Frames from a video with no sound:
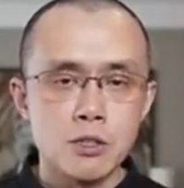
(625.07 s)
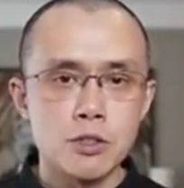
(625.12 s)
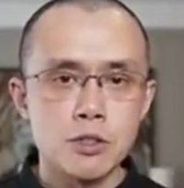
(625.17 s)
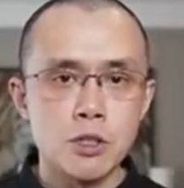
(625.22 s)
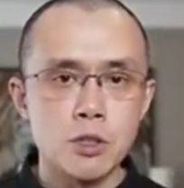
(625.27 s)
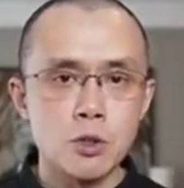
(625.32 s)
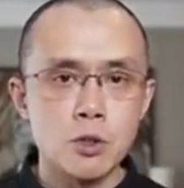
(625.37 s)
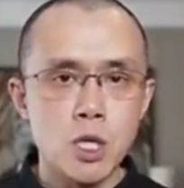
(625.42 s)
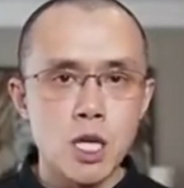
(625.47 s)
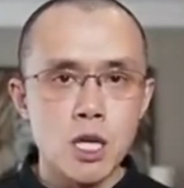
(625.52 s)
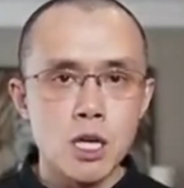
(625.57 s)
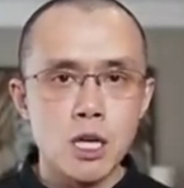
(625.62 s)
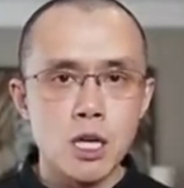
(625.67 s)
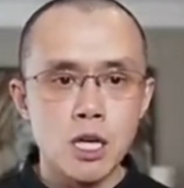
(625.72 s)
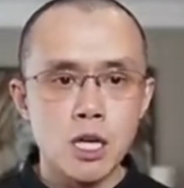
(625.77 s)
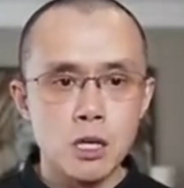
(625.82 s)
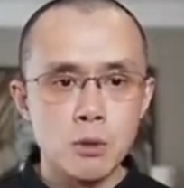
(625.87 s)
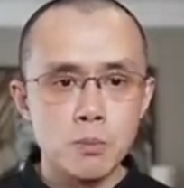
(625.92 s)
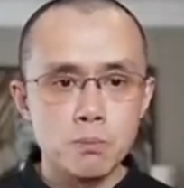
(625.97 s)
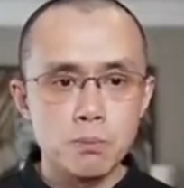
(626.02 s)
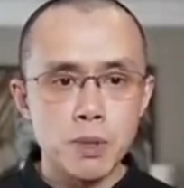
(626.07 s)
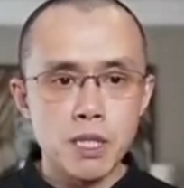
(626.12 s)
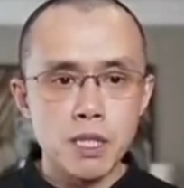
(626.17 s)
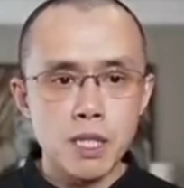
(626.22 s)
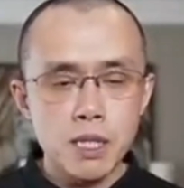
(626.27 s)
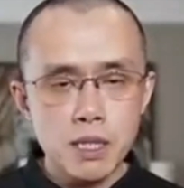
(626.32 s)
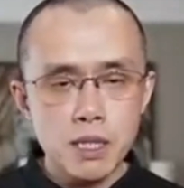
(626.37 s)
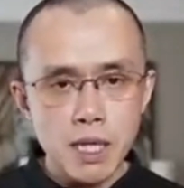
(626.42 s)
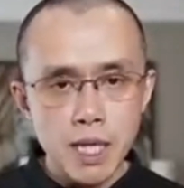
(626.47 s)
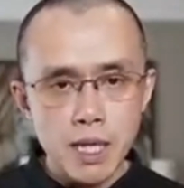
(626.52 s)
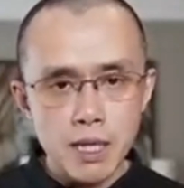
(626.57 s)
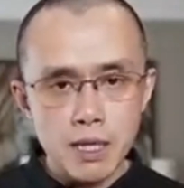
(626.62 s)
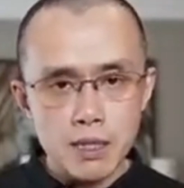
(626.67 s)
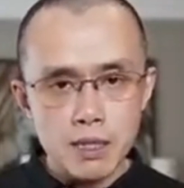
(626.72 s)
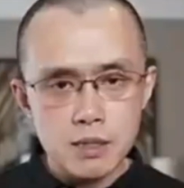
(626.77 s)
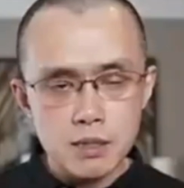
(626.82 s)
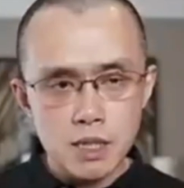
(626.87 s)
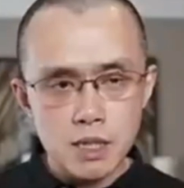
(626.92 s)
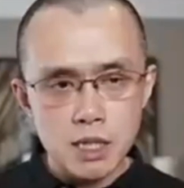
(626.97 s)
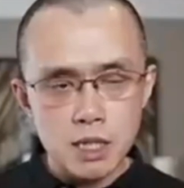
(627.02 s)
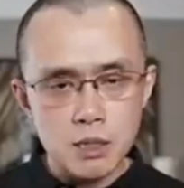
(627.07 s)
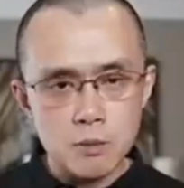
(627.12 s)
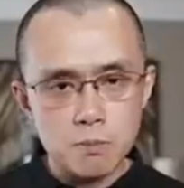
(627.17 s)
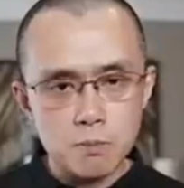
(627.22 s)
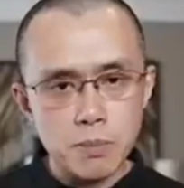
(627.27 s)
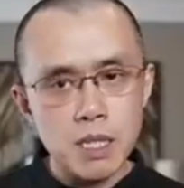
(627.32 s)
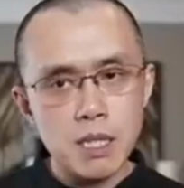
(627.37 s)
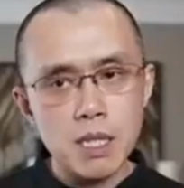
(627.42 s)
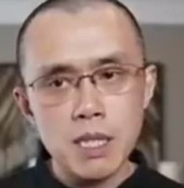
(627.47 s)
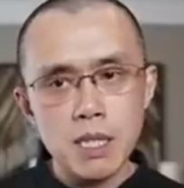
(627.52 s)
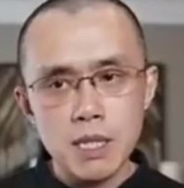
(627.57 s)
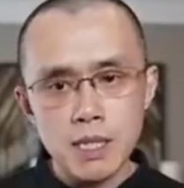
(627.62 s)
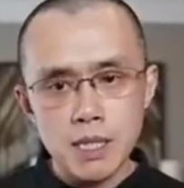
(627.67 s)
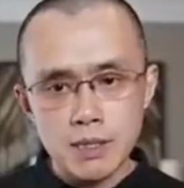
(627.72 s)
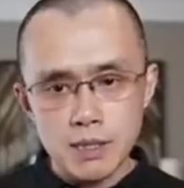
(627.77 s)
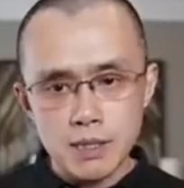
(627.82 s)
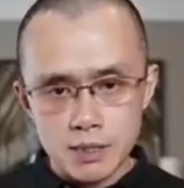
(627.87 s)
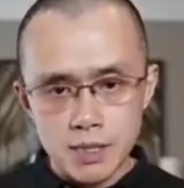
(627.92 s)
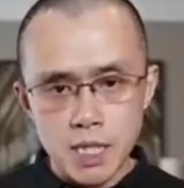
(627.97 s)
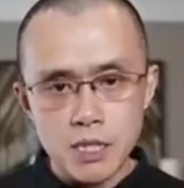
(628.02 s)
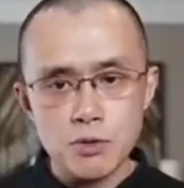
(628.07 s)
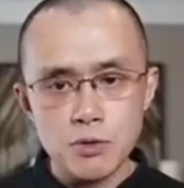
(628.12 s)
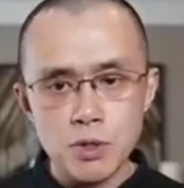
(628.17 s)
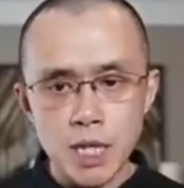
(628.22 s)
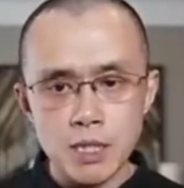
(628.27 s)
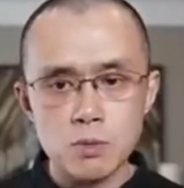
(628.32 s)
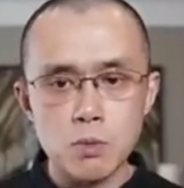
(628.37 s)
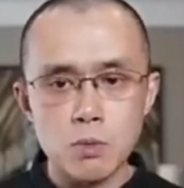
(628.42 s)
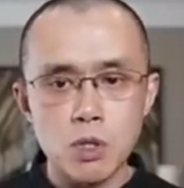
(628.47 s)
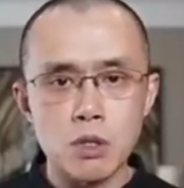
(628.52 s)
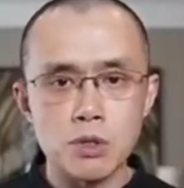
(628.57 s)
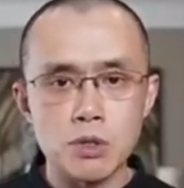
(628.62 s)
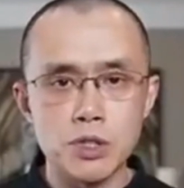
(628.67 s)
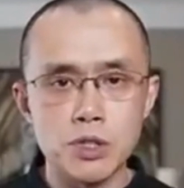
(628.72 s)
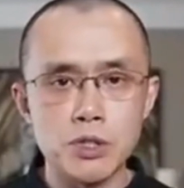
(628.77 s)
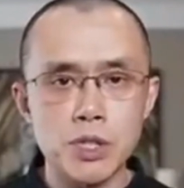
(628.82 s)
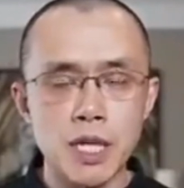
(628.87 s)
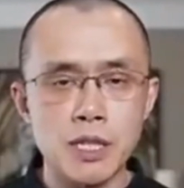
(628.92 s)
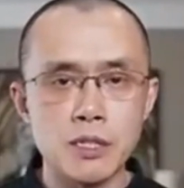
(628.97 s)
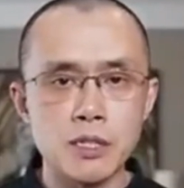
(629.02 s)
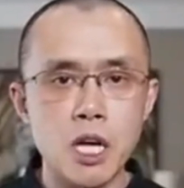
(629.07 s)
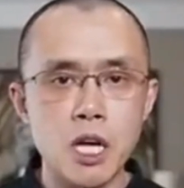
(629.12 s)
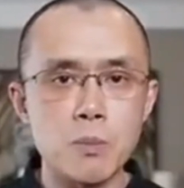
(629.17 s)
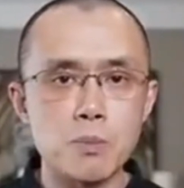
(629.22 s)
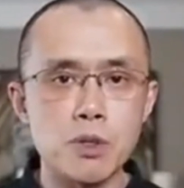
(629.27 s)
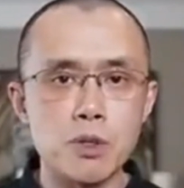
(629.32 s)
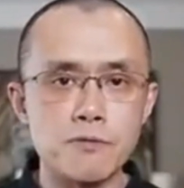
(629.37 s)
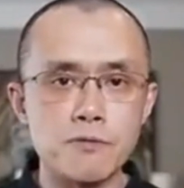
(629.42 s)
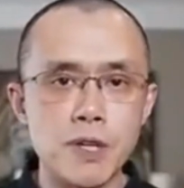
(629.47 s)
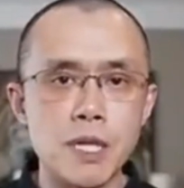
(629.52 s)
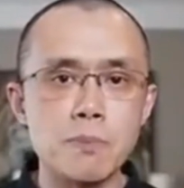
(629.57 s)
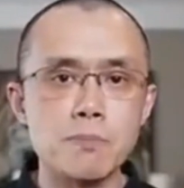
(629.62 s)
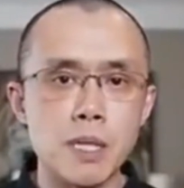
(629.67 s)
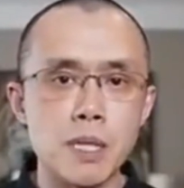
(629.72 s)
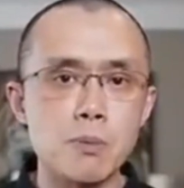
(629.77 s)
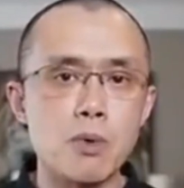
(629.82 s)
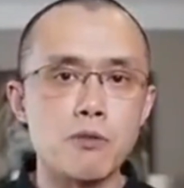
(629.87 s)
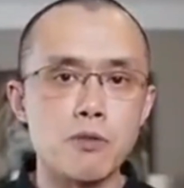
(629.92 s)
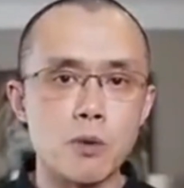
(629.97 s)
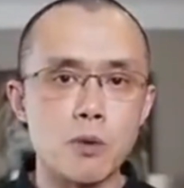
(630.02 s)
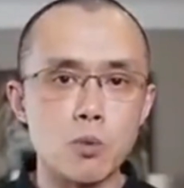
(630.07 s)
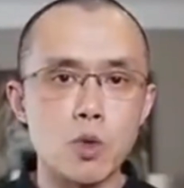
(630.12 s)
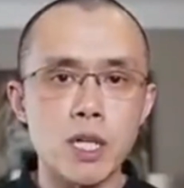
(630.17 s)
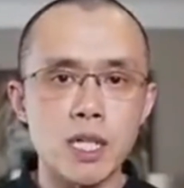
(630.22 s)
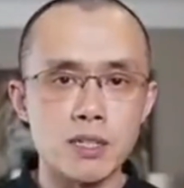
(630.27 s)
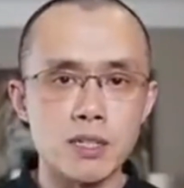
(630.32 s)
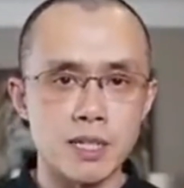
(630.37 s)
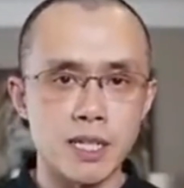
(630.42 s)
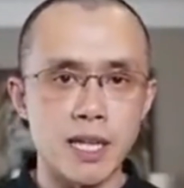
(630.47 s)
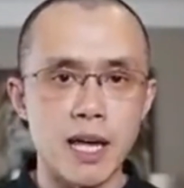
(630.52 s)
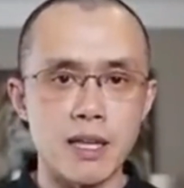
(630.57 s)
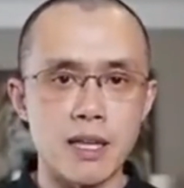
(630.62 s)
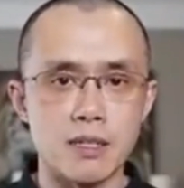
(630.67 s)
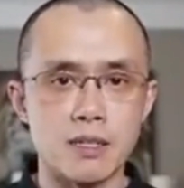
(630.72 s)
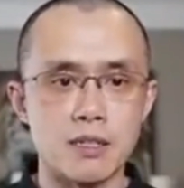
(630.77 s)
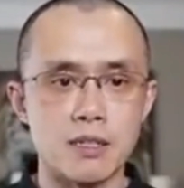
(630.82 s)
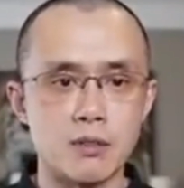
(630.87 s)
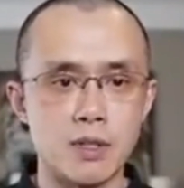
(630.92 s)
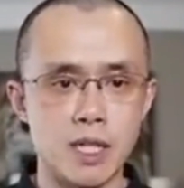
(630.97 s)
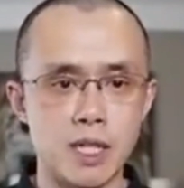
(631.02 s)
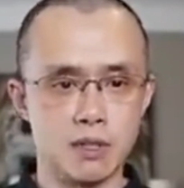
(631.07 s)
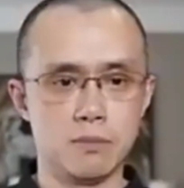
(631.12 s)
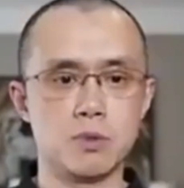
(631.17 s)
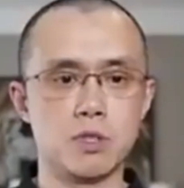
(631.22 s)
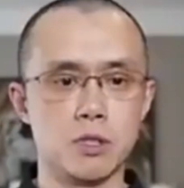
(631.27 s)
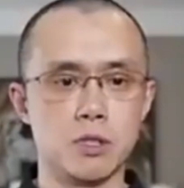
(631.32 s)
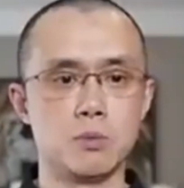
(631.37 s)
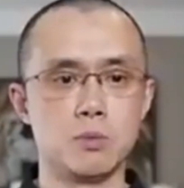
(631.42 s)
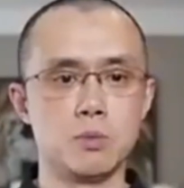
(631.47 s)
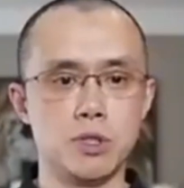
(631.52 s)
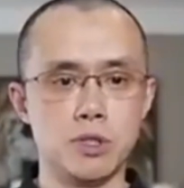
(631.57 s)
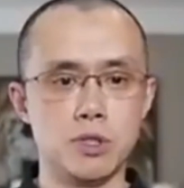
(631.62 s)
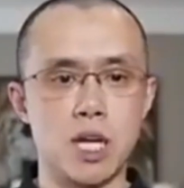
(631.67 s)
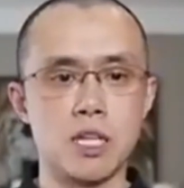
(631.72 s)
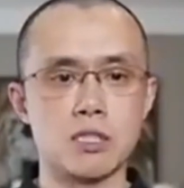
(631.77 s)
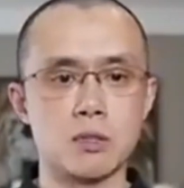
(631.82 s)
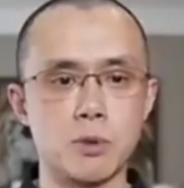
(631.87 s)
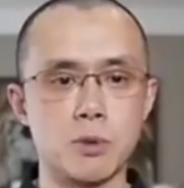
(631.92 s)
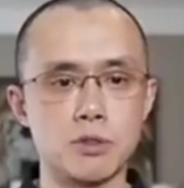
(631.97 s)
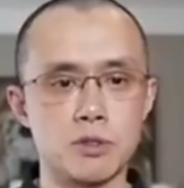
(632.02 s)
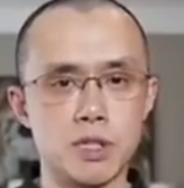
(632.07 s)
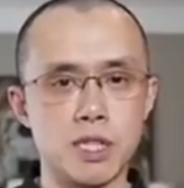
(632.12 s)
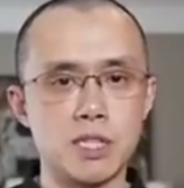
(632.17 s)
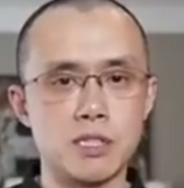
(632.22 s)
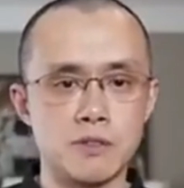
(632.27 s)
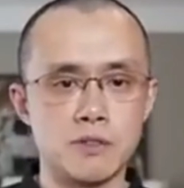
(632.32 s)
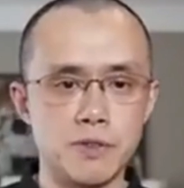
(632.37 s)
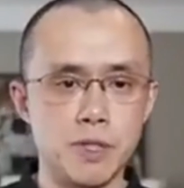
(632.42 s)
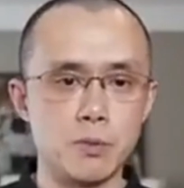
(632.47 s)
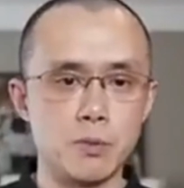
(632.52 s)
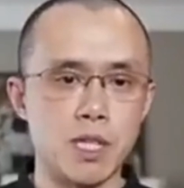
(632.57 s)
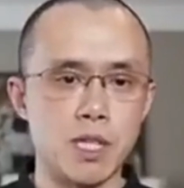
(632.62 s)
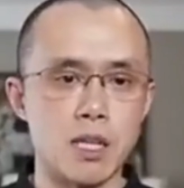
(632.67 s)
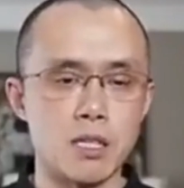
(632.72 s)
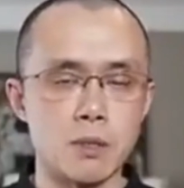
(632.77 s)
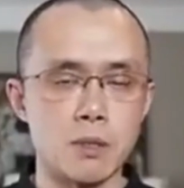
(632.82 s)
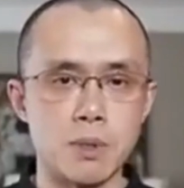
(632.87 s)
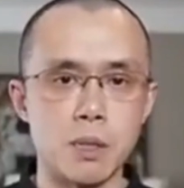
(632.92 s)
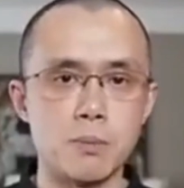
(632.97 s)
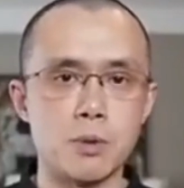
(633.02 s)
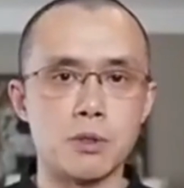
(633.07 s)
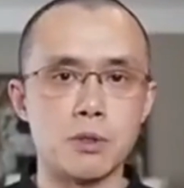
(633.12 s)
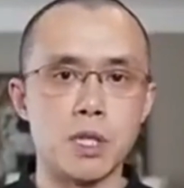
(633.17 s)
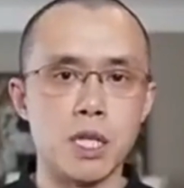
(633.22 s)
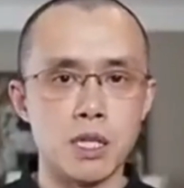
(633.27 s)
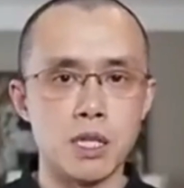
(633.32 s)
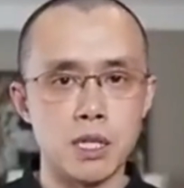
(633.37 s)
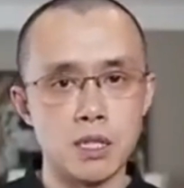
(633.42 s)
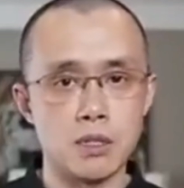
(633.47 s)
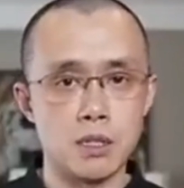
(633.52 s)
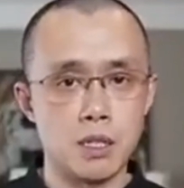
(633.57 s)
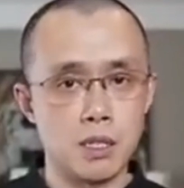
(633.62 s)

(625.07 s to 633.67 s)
So, but in a decentralized world, you cannot prevent people from working together, right? So you're not supposed to interfere with other people